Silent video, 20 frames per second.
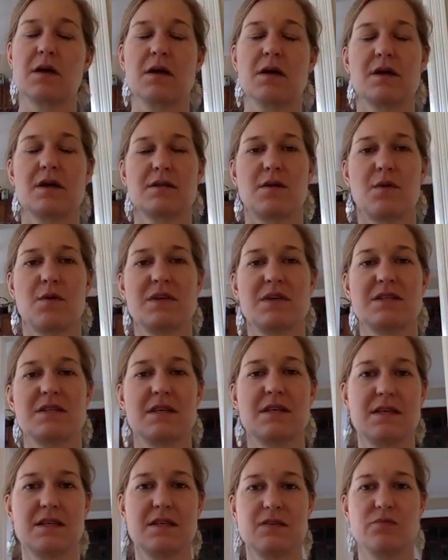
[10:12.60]
So this
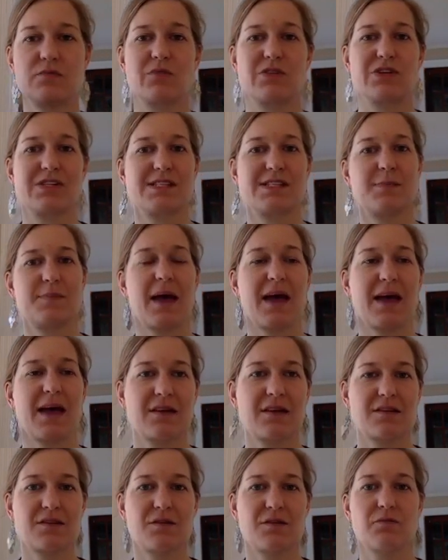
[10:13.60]
is
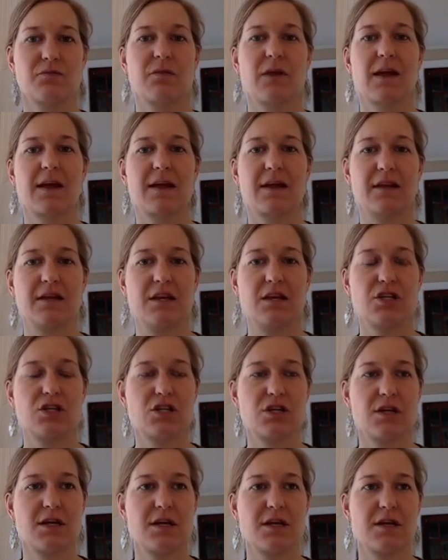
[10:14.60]
respect,
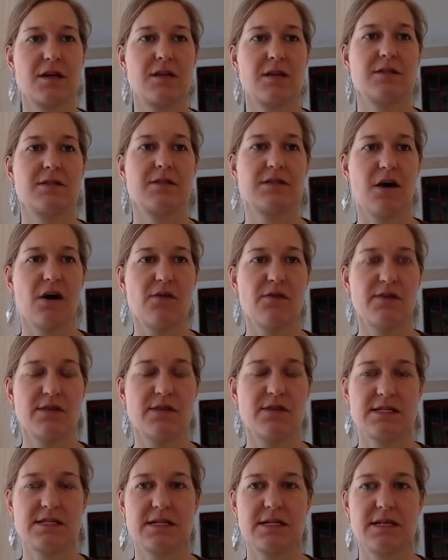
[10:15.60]
recognition,
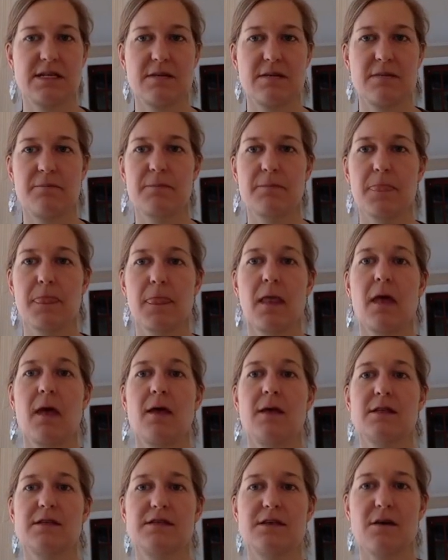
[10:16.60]
self-esteem,
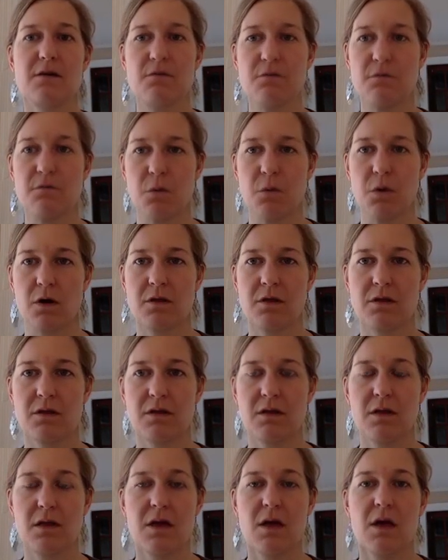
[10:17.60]
self-worth.
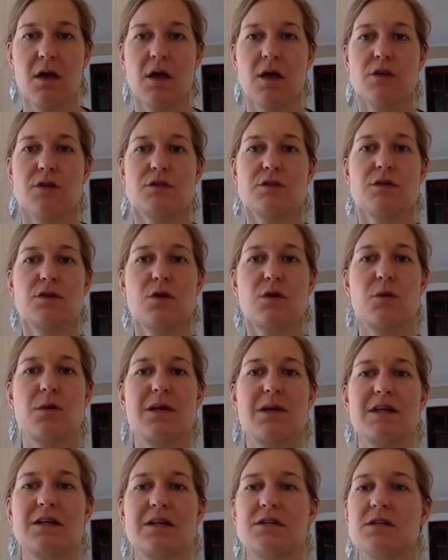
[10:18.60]
So we
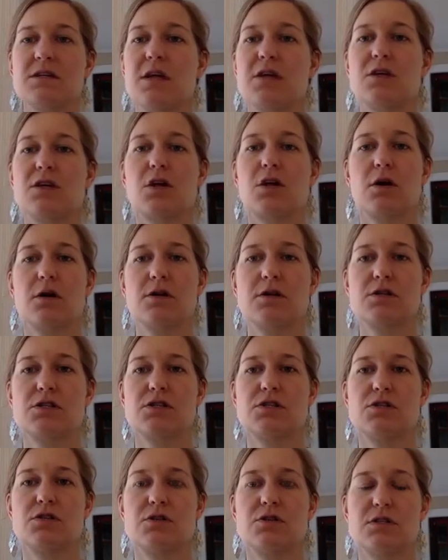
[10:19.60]
can encourage
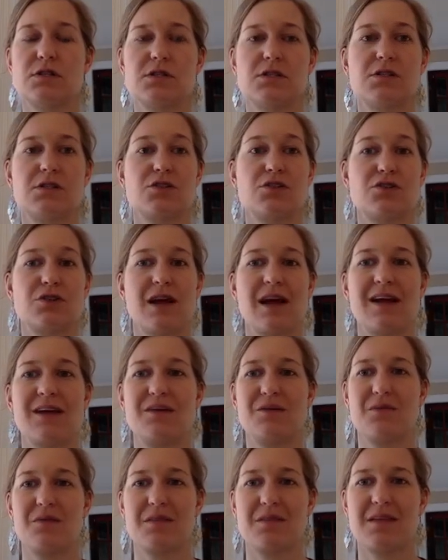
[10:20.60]
students to try
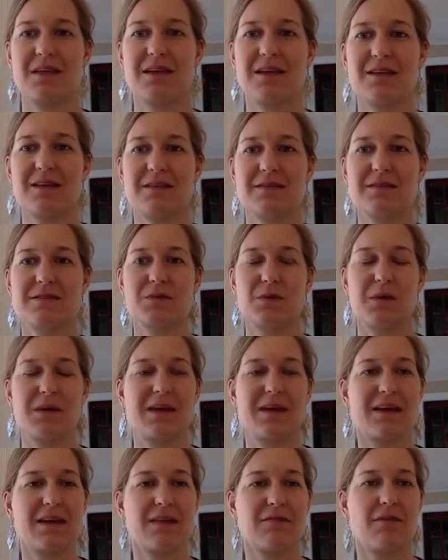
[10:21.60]
new things. We
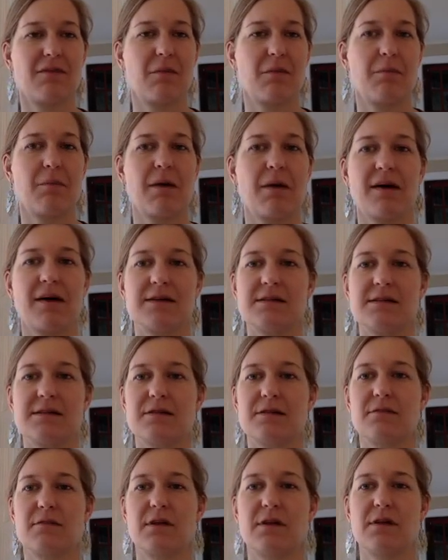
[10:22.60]
can give them
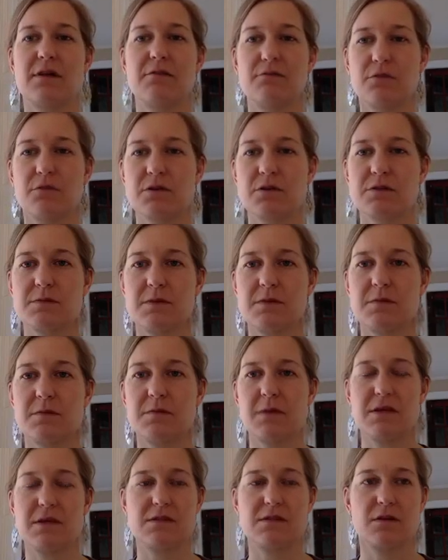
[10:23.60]
positive reinforcement
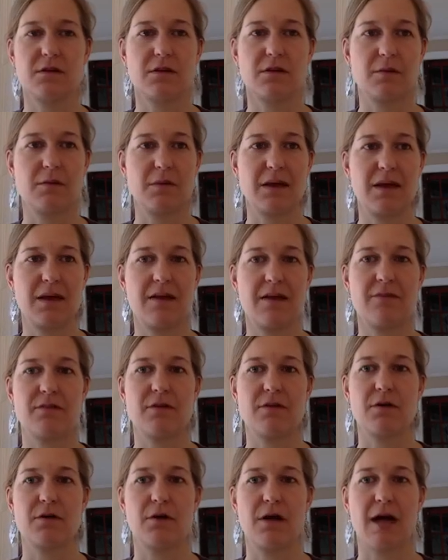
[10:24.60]
based on their
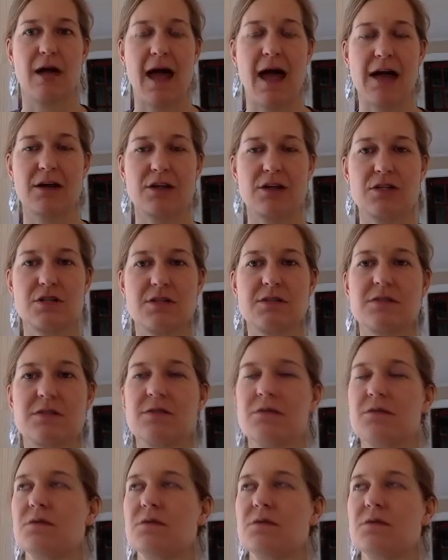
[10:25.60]
behavior or actions.